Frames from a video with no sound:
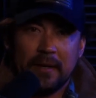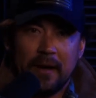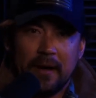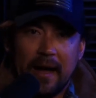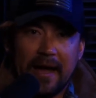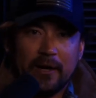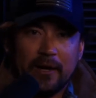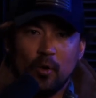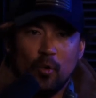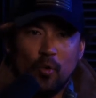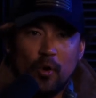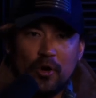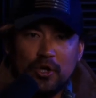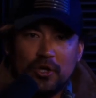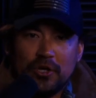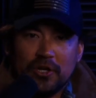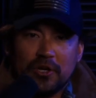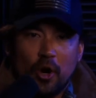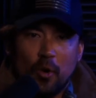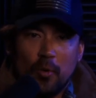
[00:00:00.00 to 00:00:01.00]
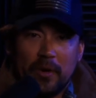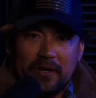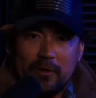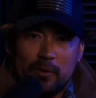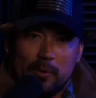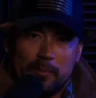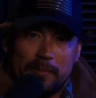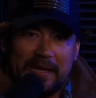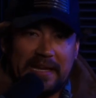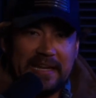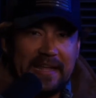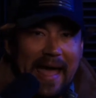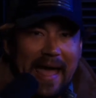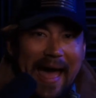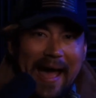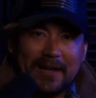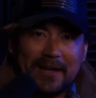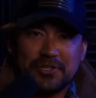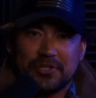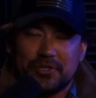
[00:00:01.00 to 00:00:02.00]
I don't want you to go into immediate
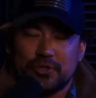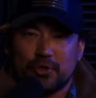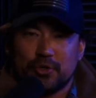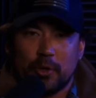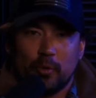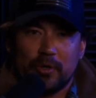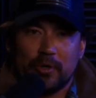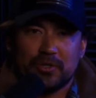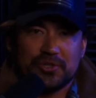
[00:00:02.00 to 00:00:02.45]
action drill where